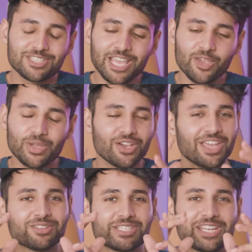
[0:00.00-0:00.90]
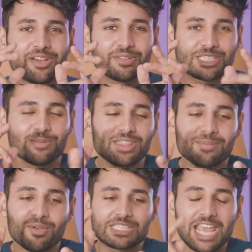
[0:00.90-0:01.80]
Today we are counting down some of
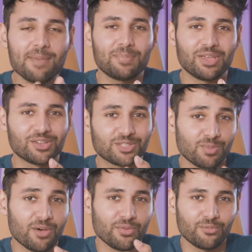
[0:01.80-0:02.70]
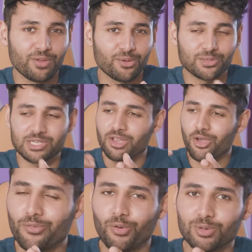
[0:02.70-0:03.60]
the most epic smartphone fails
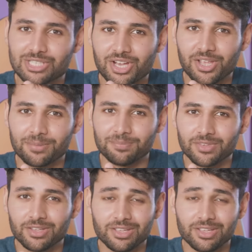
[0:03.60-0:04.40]
of all time,